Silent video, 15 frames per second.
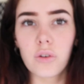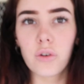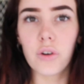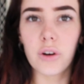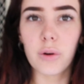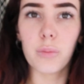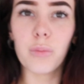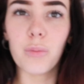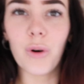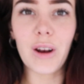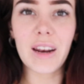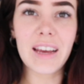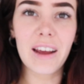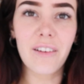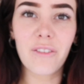Good
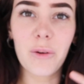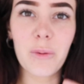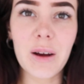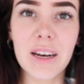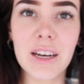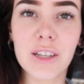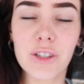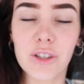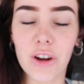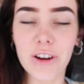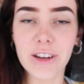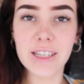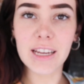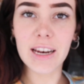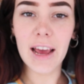morning, everyone.
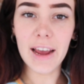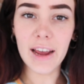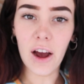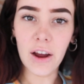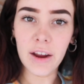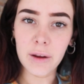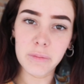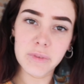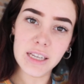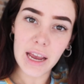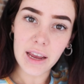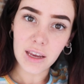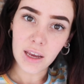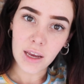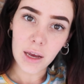So today I am
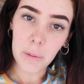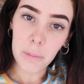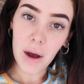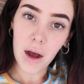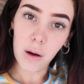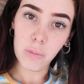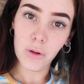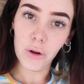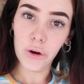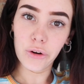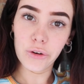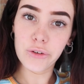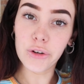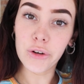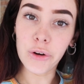taking
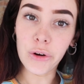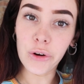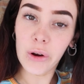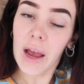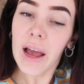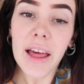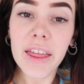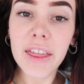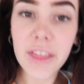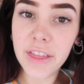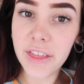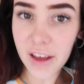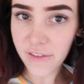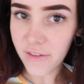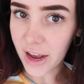Pablo to
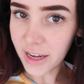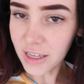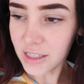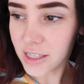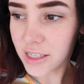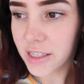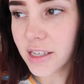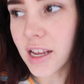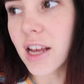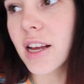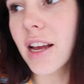the vets.